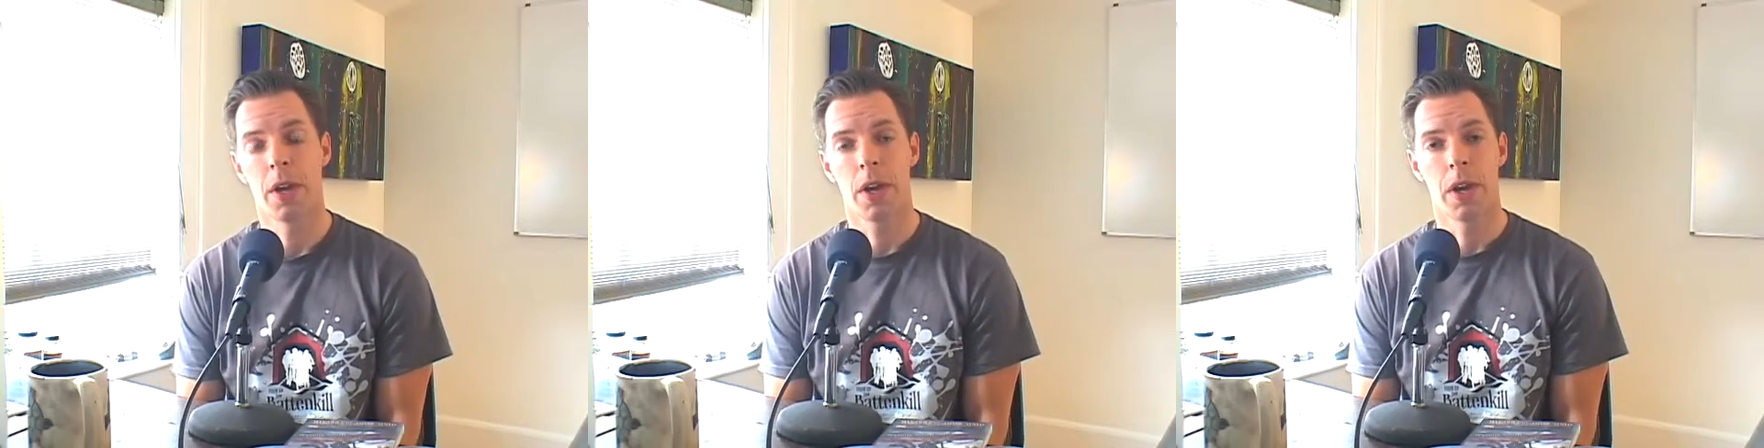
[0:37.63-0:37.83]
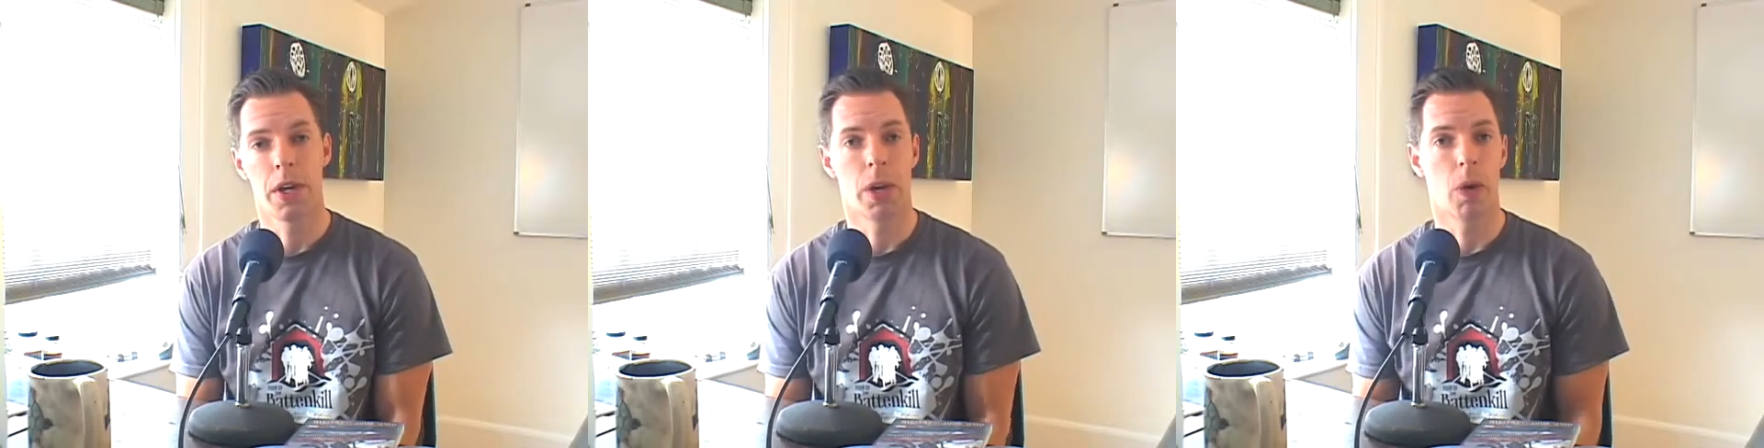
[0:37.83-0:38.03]

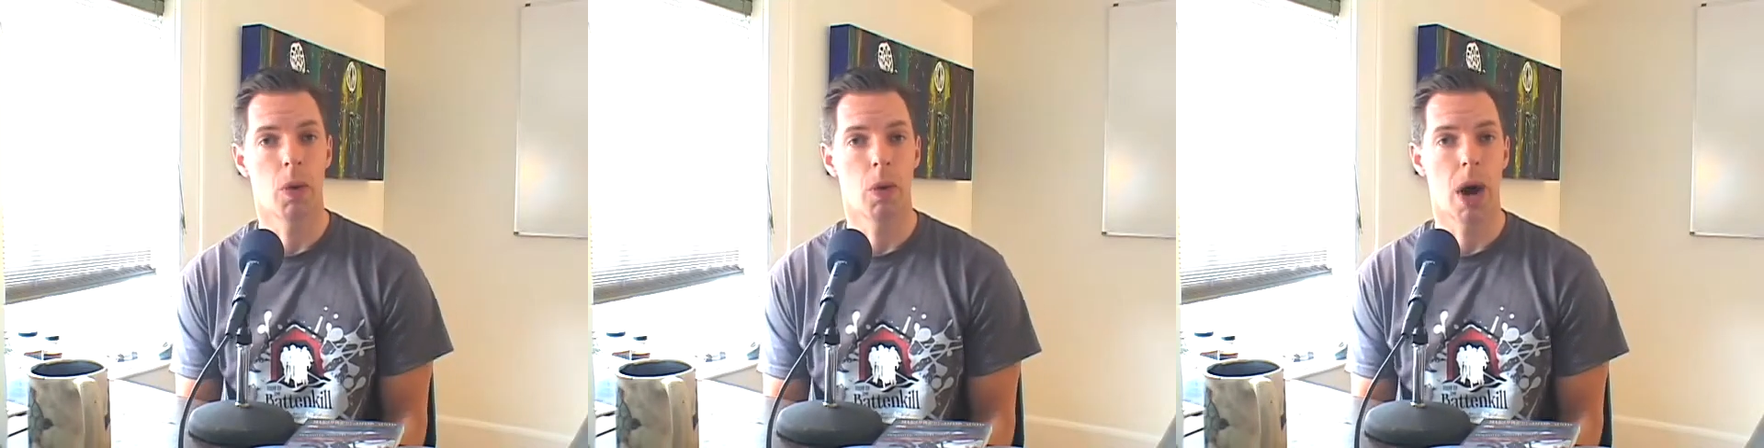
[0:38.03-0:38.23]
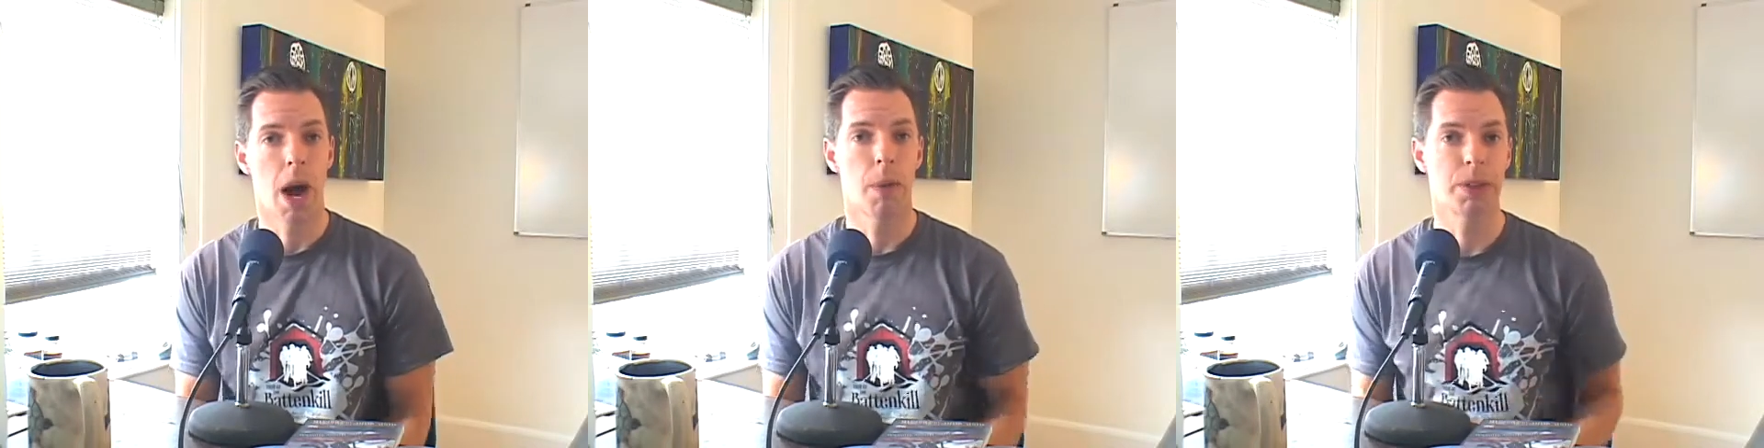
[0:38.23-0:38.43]
You know,
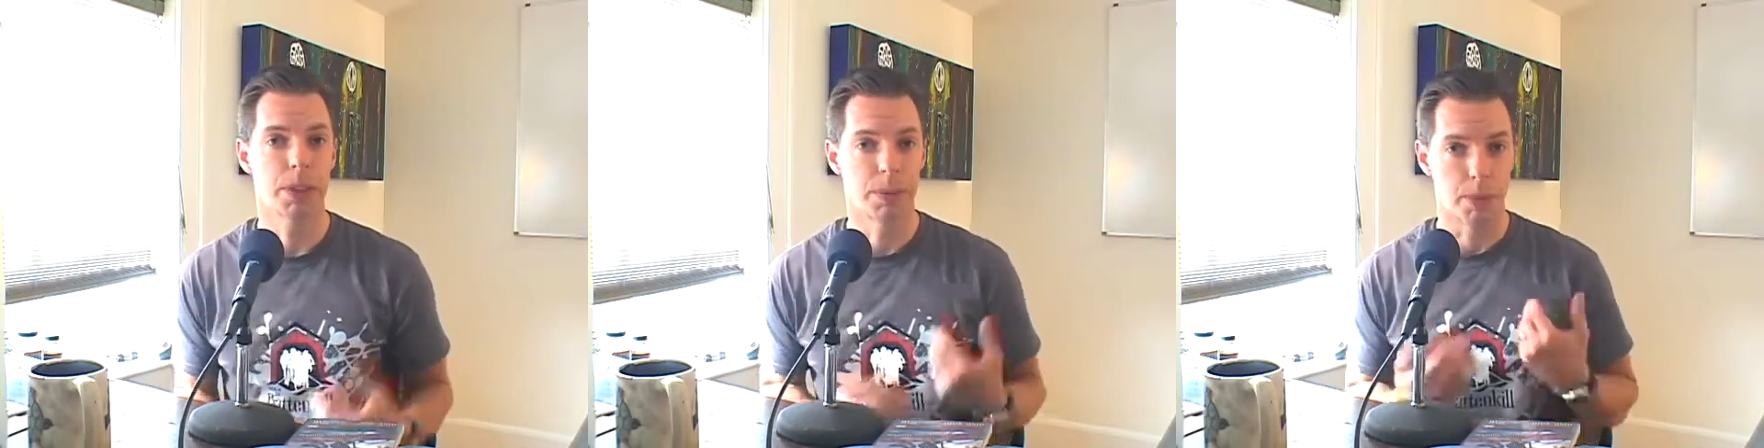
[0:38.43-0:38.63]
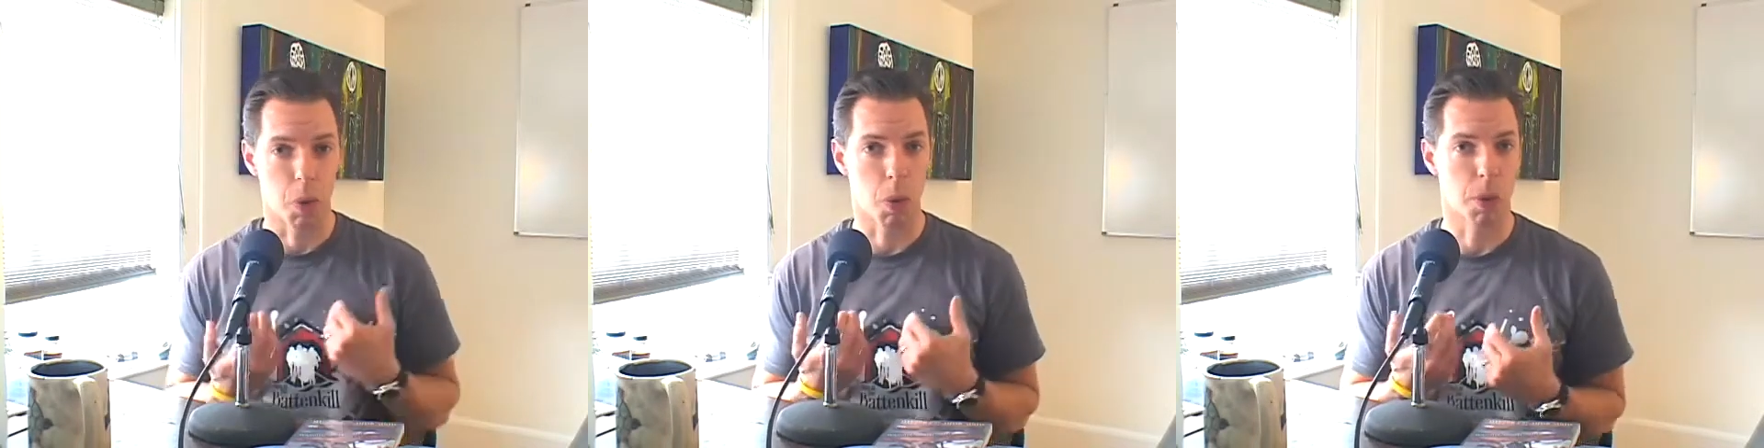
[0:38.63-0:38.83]
I
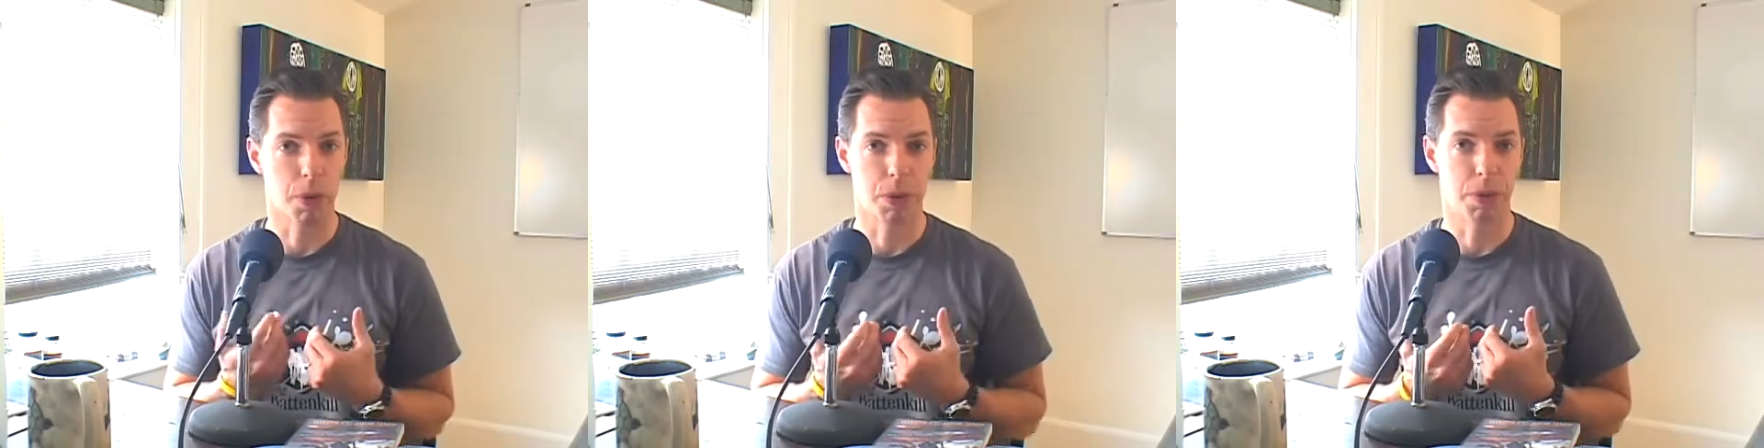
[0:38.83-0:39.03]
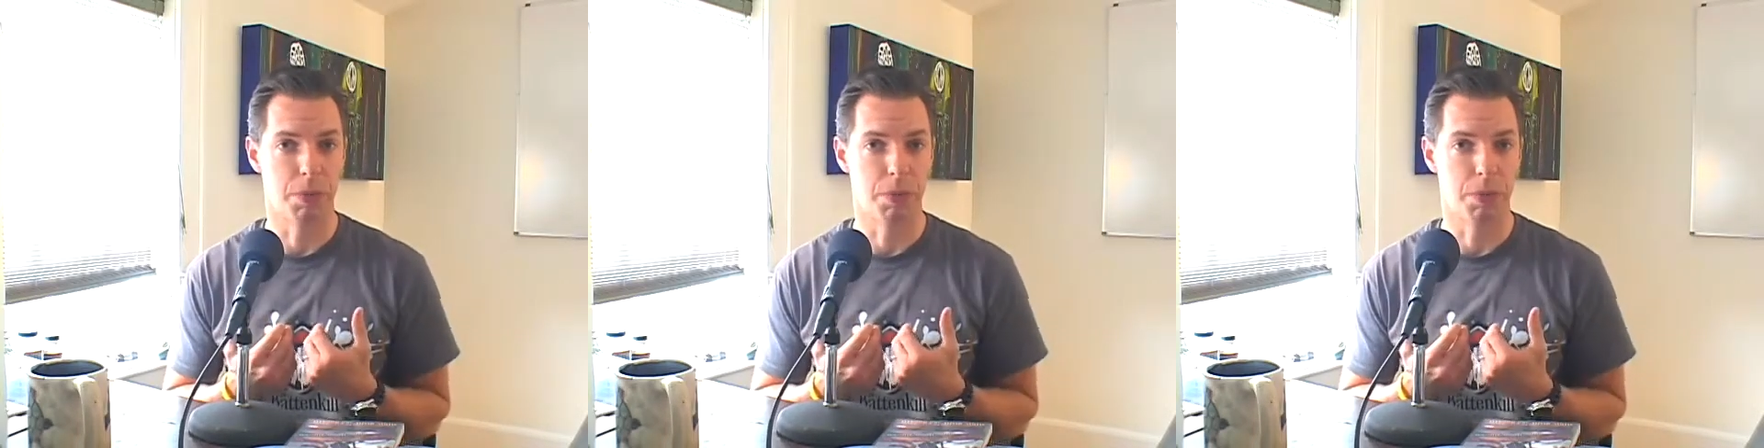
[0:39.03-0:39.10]
wasn't born to